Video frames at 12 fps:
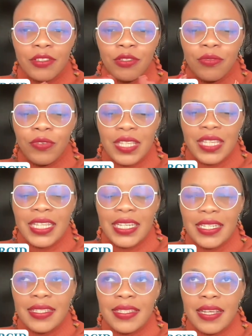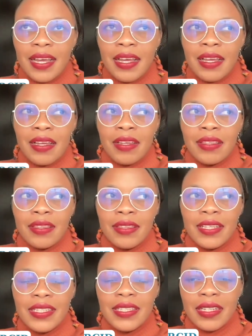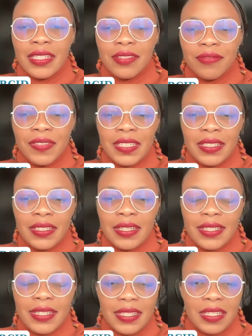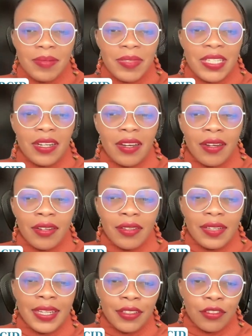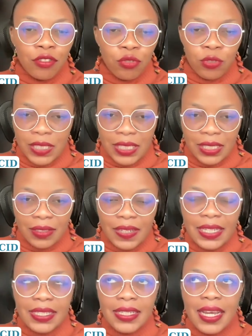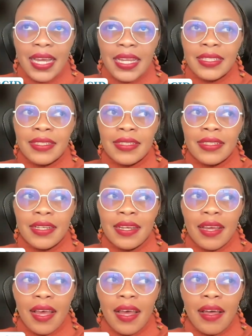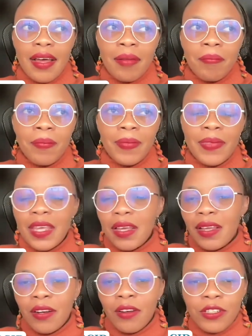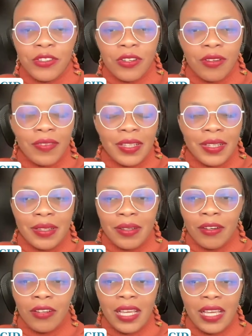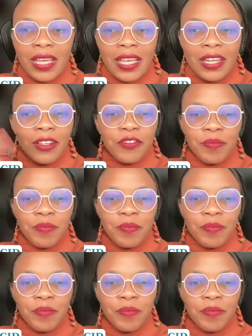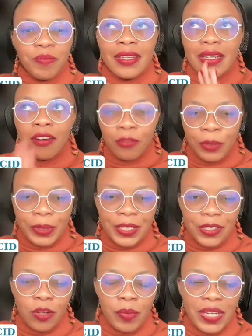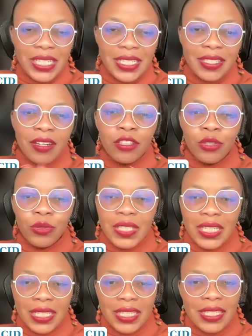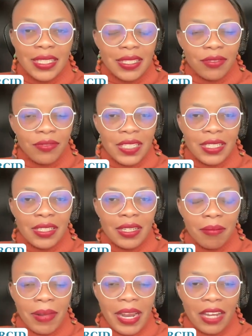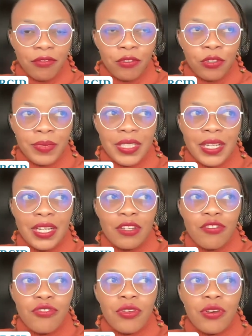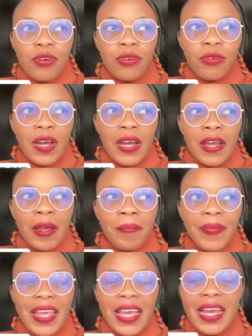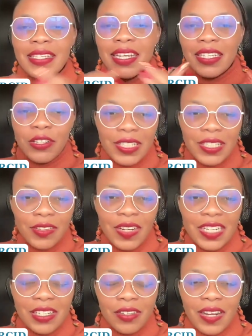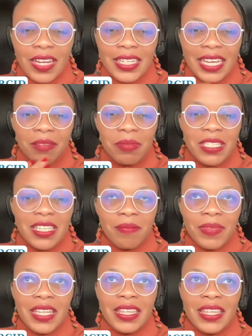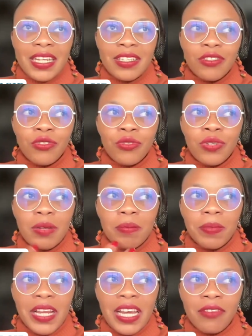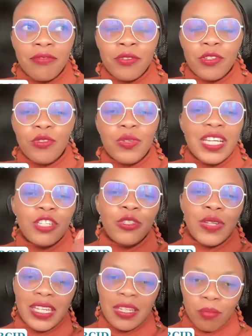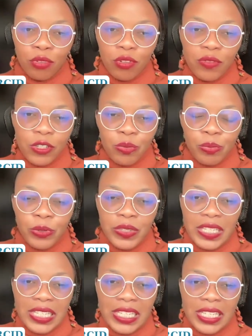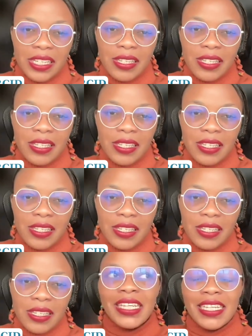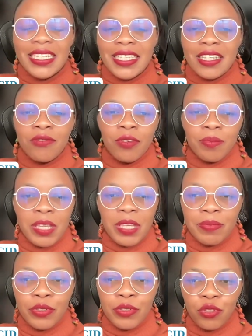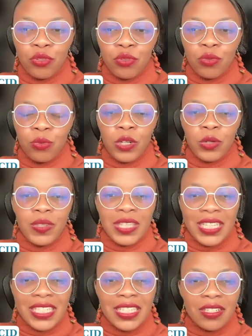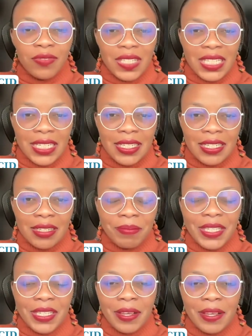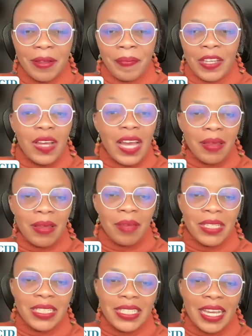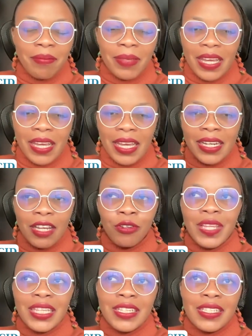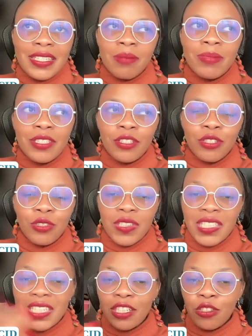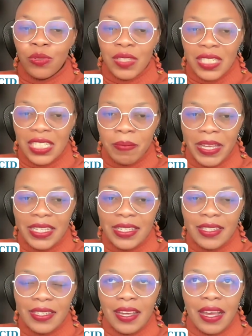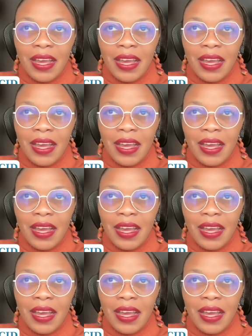So for these are different systems that are linked to ORCID, right? And um, a lot of people in our focus communities are using these different platforms. So a technical integration grant can be something that you apply for so that you can improve those processes or make it easier for people to work with these different systems. So I'm in Zambia, and I know that there's some institutions that use DSpace,